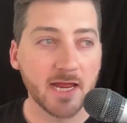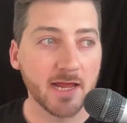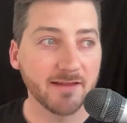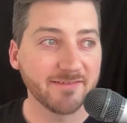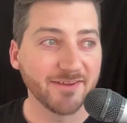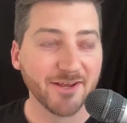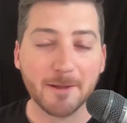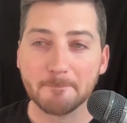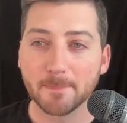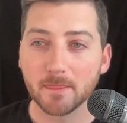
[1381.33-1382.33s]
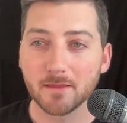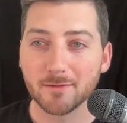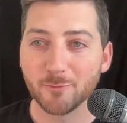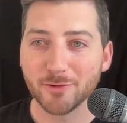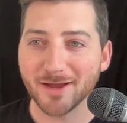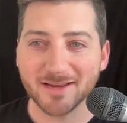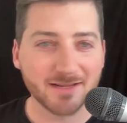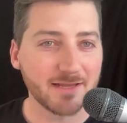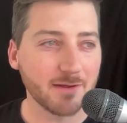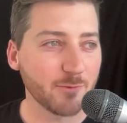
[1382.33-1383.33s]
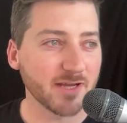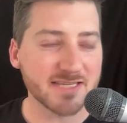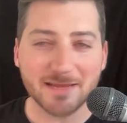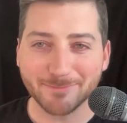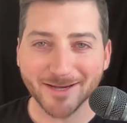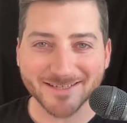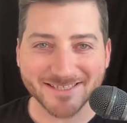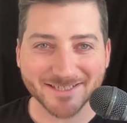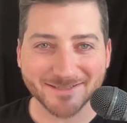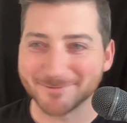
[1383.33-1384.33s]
and we're not gonna we got $10 to